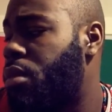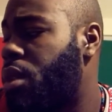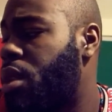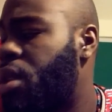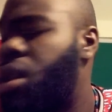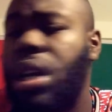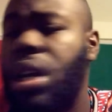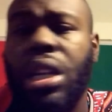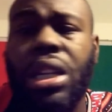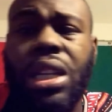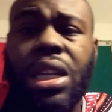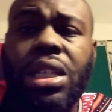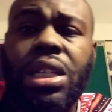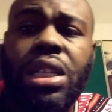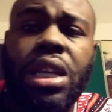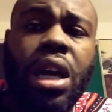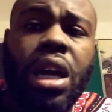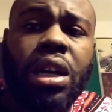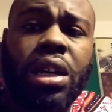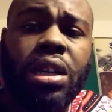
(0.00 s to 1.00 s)
look at these
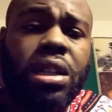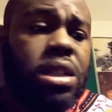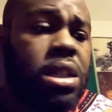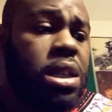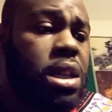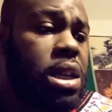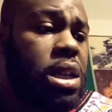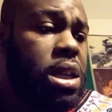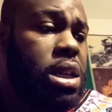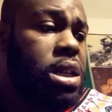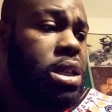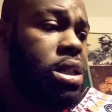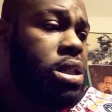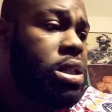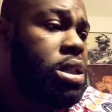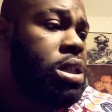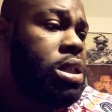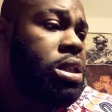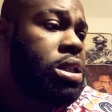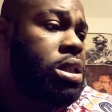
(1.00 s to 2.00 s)
youngins. Look at
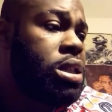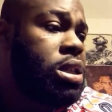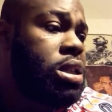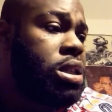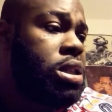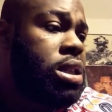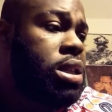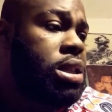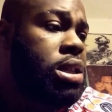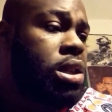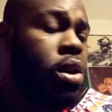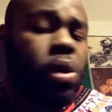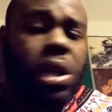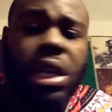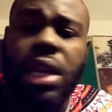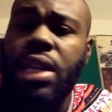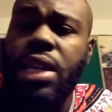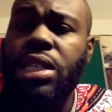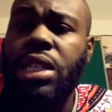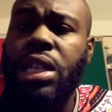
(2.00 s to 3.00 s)
these little
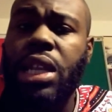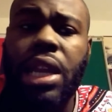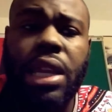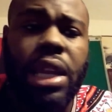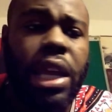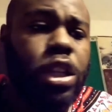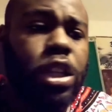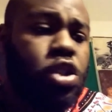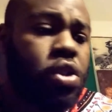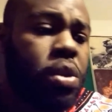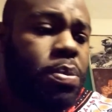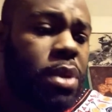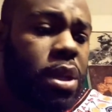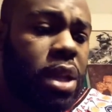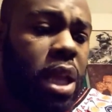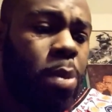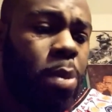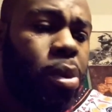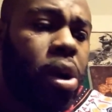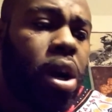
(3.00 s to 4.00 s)
kids today. They tripping.
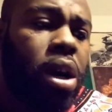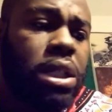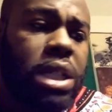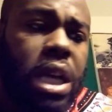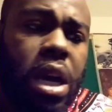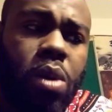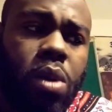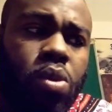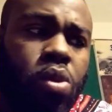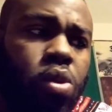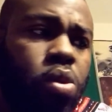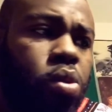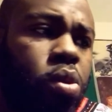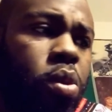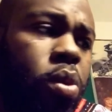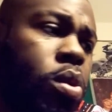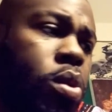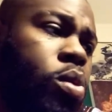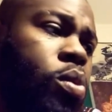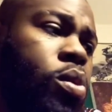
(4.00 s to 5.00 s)
They bugged out. Woo,
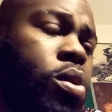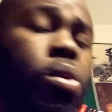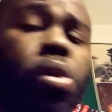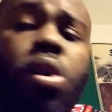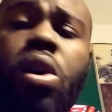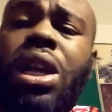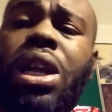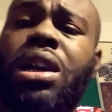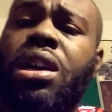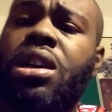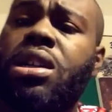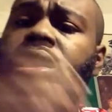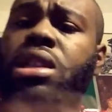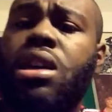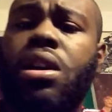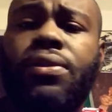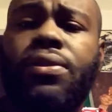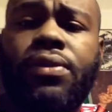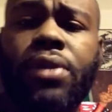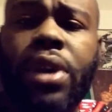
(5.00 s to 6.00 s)
woo, woo, woo. All that good
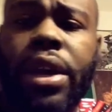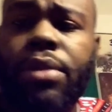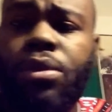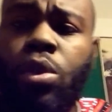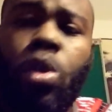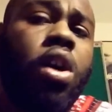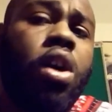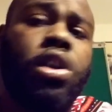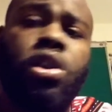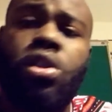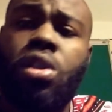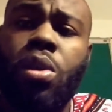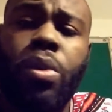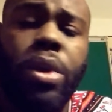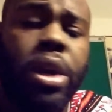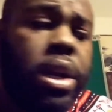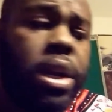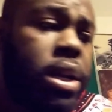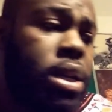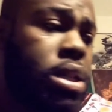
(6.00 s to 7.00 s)
stuff, right? You already know
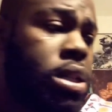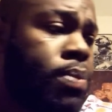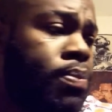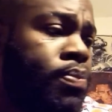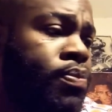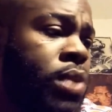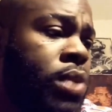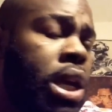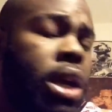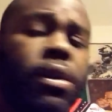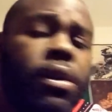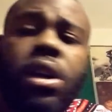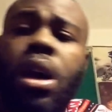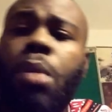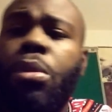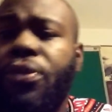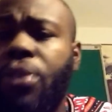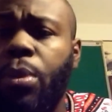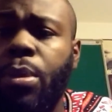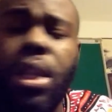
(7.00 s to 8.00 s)
what it is.
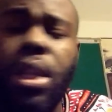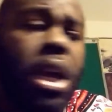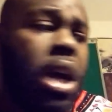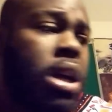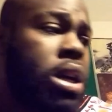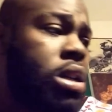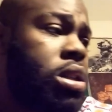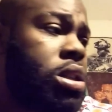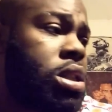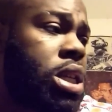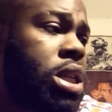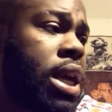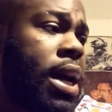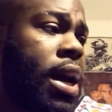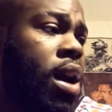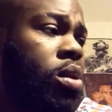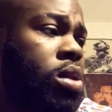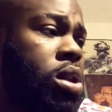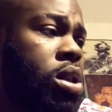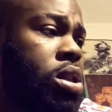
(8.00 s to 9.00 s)
Coming from the youngins to the
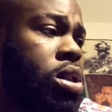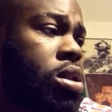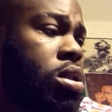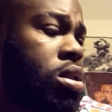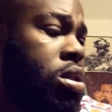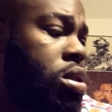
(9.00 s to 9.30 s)
elders,